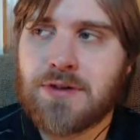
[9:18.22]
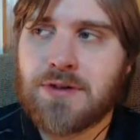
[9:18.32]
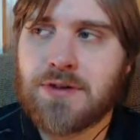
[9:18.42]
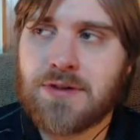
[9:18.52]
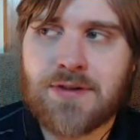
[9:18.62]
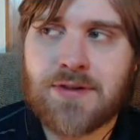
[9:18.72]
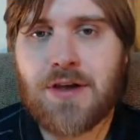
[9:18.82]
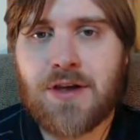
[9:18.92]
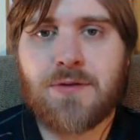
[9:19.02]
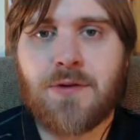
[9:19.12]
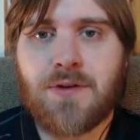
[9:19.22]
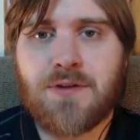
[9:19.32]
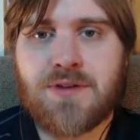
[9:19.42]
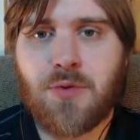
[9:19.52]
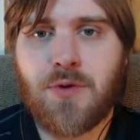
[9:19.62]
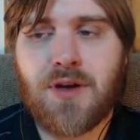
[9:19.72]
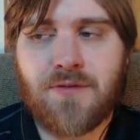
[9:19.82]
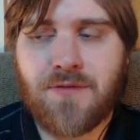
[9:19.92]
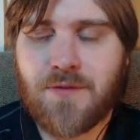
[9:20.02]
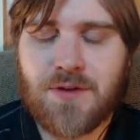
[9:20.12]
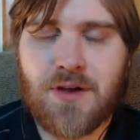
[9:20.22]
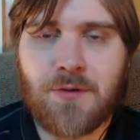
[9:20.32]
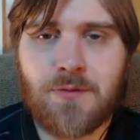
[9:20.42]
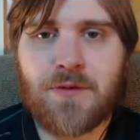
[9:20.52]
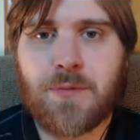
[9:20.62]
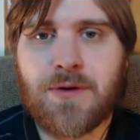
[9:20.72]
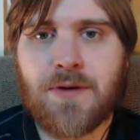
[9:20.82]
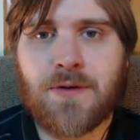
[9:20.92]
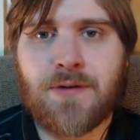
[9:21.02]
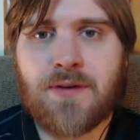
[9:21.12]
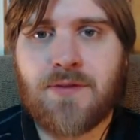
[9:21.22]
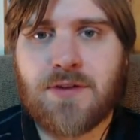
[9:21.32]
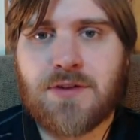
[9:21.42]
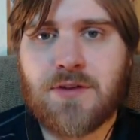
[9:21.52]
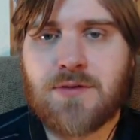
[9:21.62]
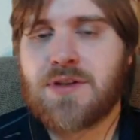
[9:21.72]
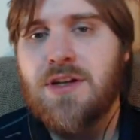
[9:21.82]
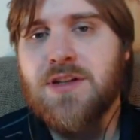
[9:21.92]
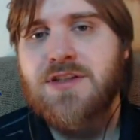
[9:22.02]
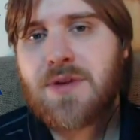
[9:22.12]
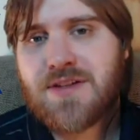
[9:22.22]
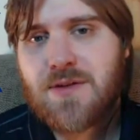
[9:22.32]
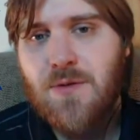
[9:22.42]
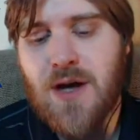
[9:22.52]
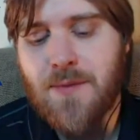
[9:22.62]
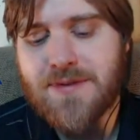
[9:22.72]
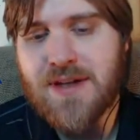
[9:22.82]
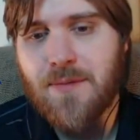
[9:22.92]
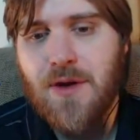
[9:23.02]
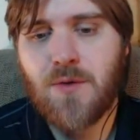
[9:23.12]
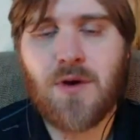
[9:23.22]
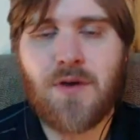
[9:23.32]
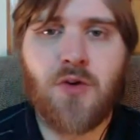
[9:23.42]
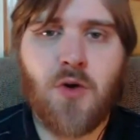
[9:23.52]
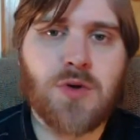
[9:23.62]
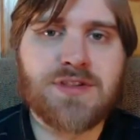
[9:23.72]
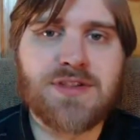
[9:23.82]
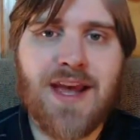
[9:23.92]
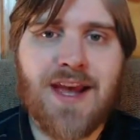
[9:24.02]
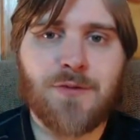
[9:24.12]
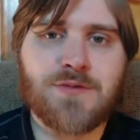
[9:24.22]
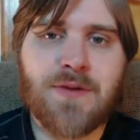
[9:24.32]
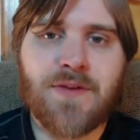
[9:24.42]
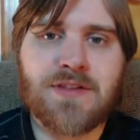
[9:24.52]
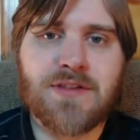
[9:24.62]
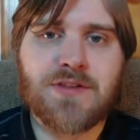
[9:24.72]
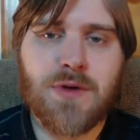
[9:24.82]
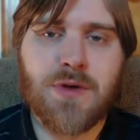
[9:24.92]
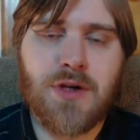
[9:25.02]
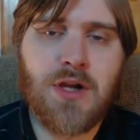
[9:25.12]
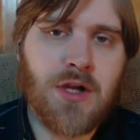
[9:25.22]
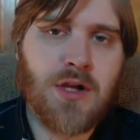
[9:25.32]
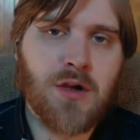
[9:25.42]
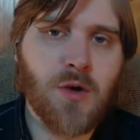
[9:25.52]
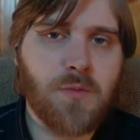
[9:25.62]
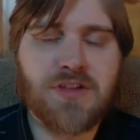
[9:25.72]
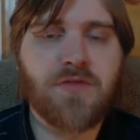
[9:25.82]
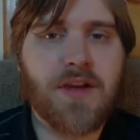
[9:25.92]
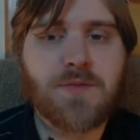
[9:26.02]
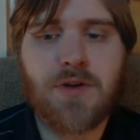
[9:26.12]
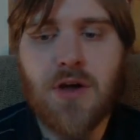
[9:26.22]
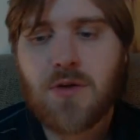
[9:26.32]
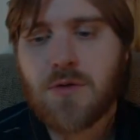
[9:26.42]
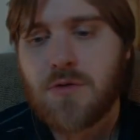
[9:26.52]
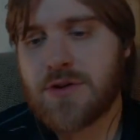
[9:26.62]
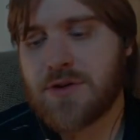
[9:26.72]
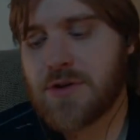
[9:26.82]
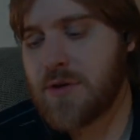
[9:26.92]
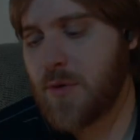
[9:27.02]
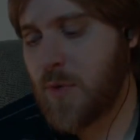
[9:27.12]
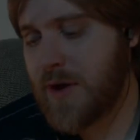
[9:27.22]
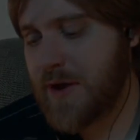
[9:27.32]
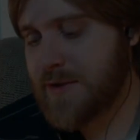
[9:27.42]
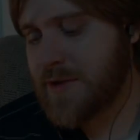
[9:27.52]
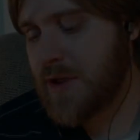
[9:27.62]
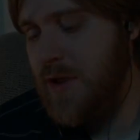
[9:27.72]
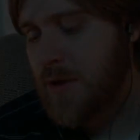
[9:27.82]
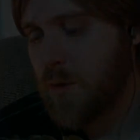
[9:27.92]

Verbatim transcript: are you getting towards the point of you're done with superhero TV shows? Hit us up. Let us know. Comments down below. Of course, at Words From My Face on Twitter, Google Plus, Facebook. Always good ways getting a hold